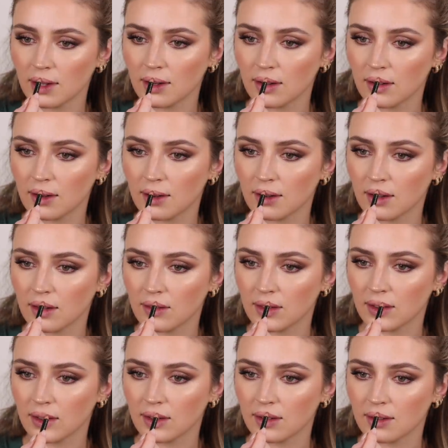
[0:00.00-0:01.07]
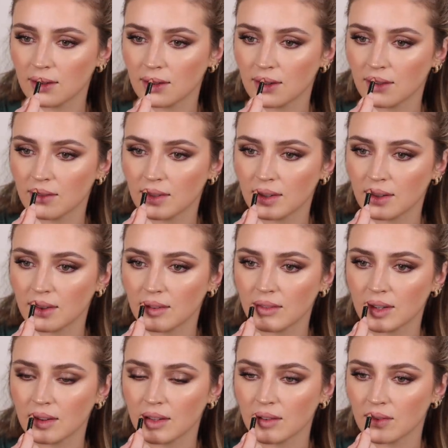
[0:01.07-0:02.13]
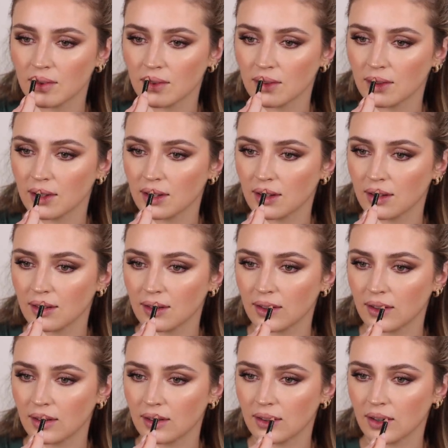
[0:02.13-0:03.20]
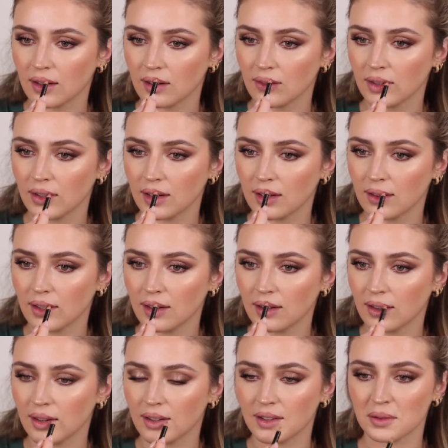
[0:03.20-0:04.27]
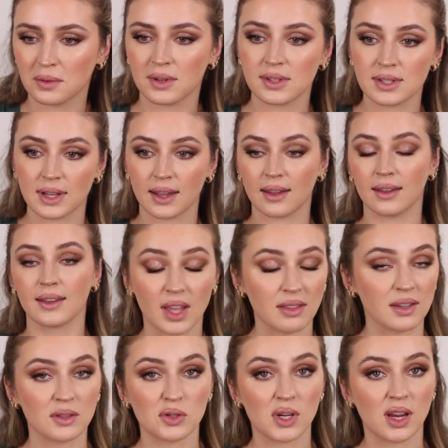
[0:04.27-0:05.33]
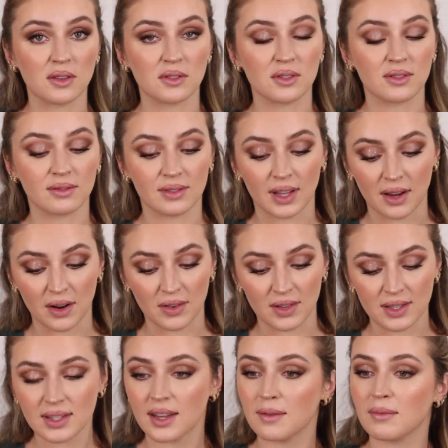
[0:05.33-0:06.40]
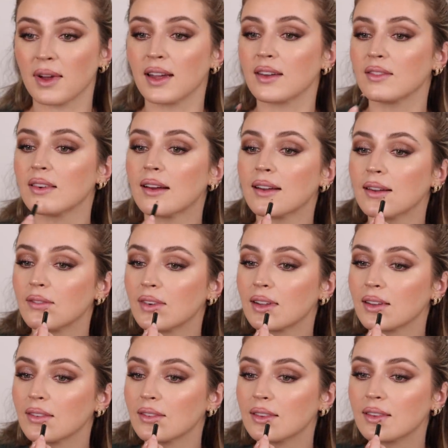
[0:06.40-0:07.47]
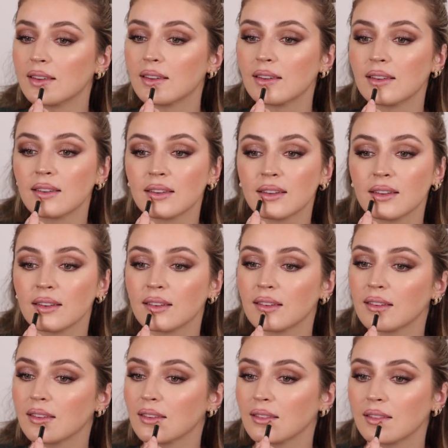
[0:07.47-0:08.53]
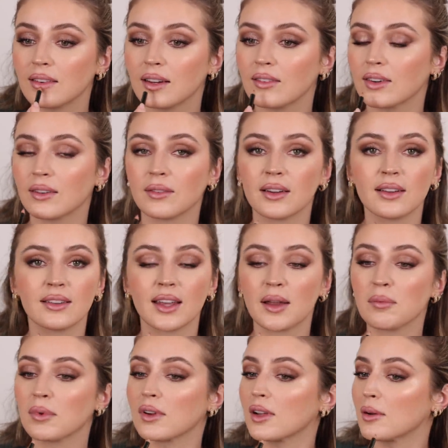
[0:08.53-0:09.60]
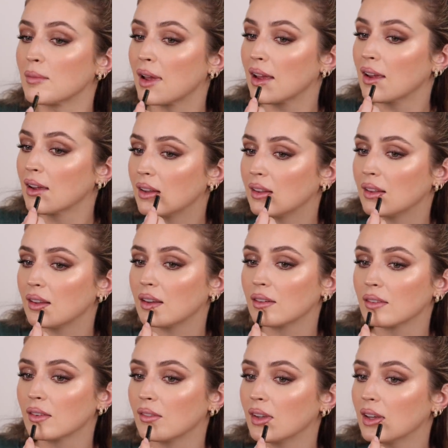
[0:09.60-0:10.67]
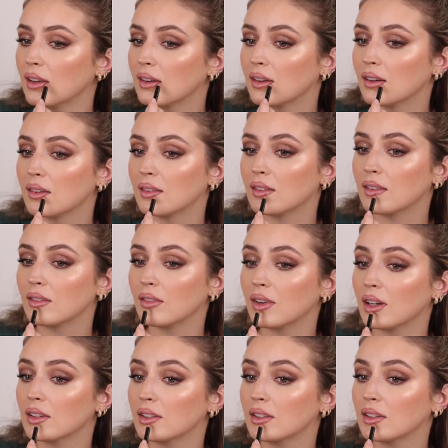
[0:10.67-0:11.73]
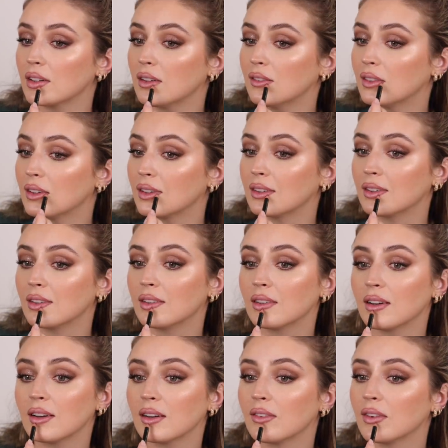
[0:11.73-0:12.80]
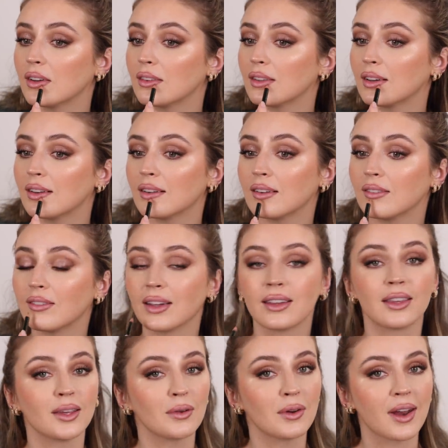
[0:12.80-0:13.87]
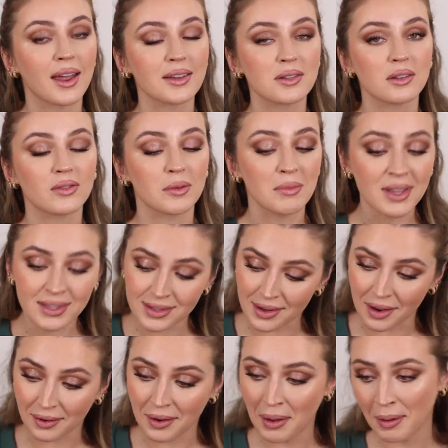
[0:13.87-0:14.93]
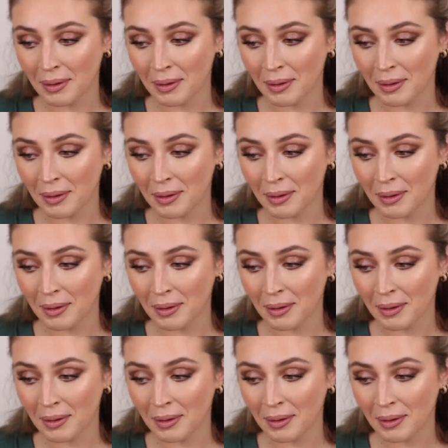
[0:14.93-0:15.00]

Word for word: I got a lot of comments on Instagram saying that my lips were looking uh, terrible lately, and I just want to say nothing's changed. They are the same. I have not had my lips done since whenever it was, April or May, and they remain. And it was a botch job, and I did talk about that in my Q and A. So if you missed it,